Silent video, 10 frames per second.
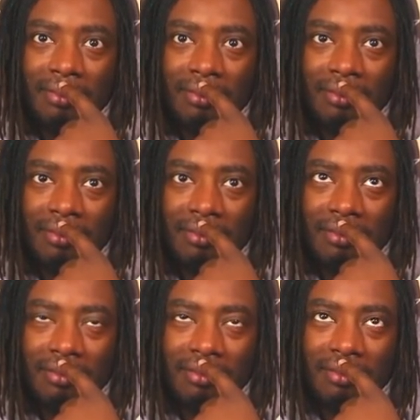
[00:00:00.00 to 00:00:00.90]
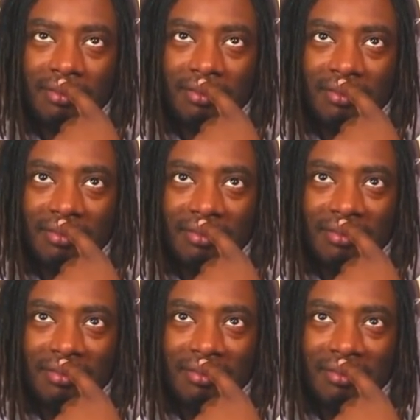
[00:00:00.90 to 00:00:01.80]

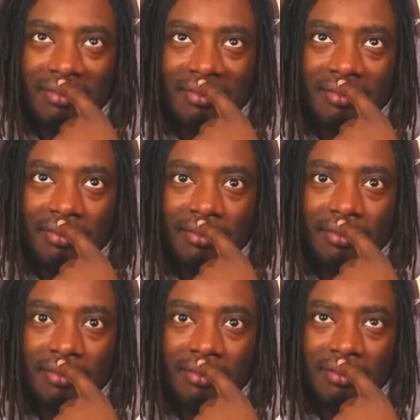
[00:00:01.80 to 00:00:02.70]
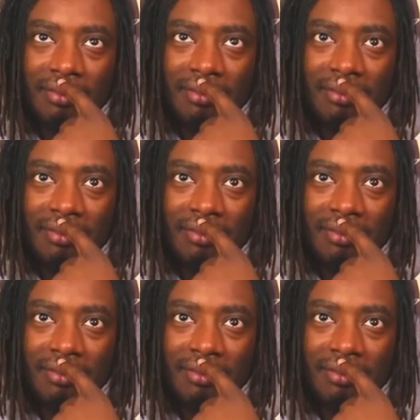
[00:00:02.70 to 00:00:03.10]
[no speech]